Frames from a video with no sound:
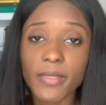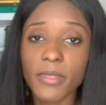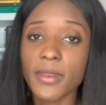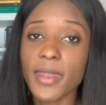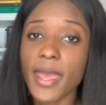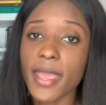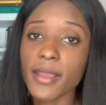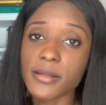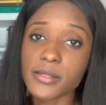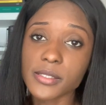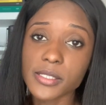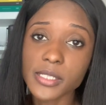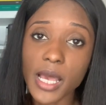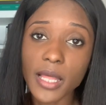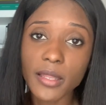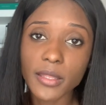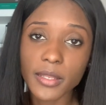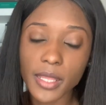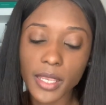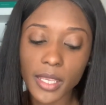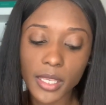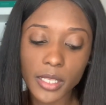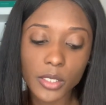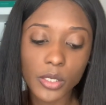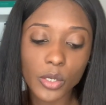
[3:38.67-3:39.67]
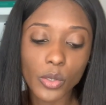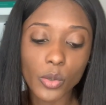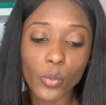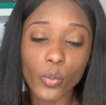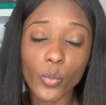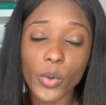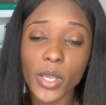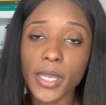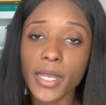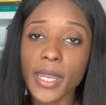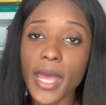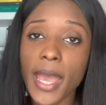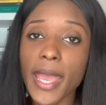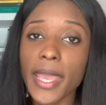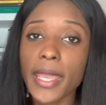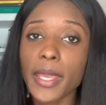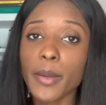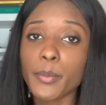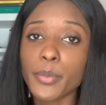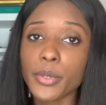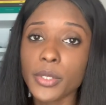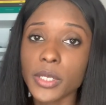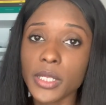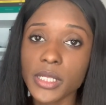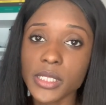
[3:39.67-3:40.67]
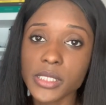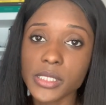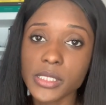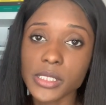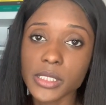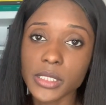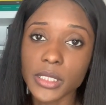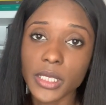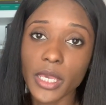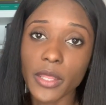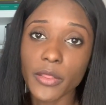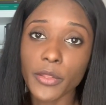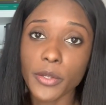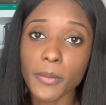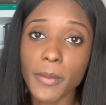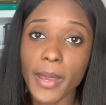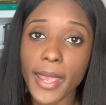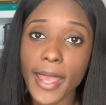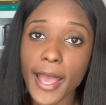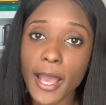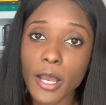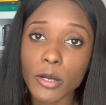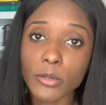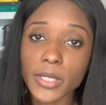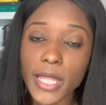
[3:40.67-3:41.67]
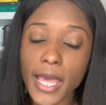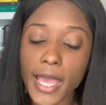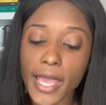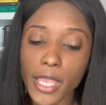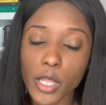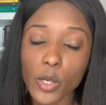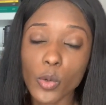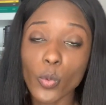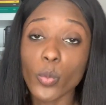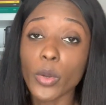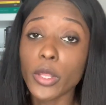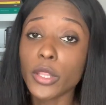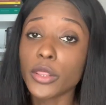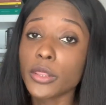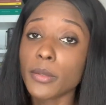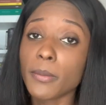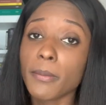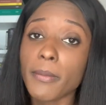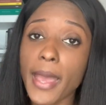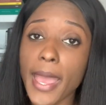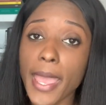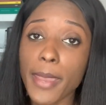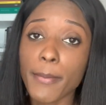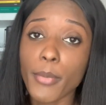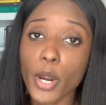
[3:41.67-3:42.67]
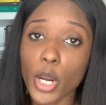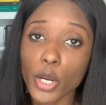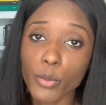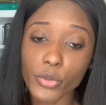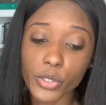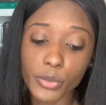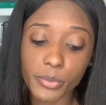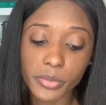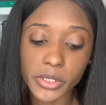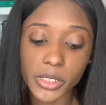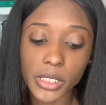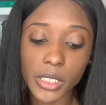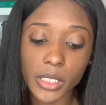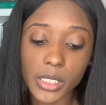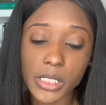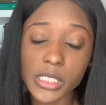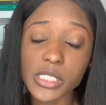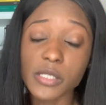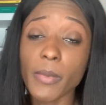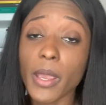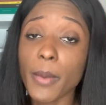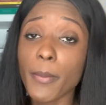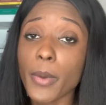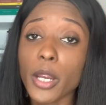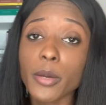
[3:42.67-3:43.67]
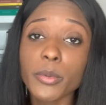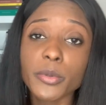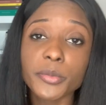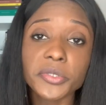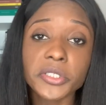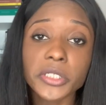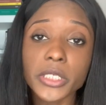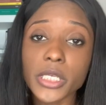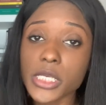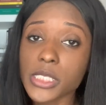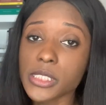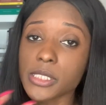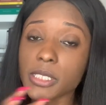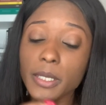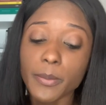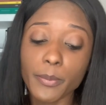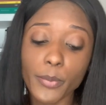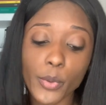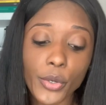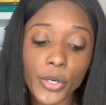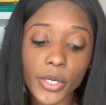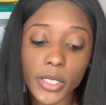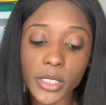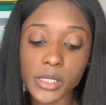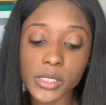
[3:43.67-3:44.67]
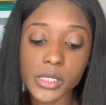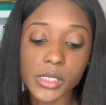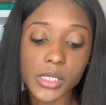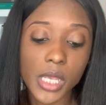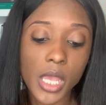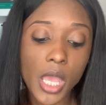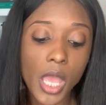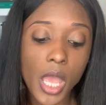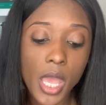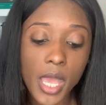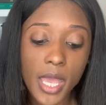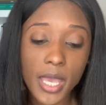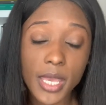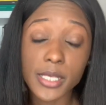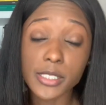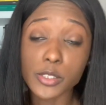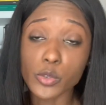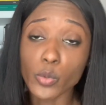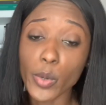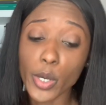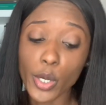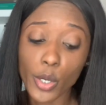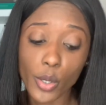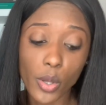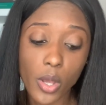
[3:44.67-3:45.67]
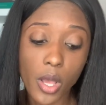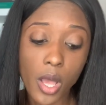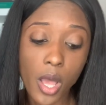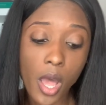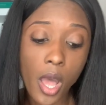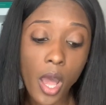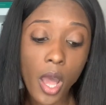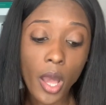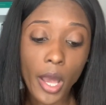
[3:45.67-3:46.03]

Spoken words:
And then I consolidate when I am putting together my outline with my Barbary book, because my Barbary book is important as well.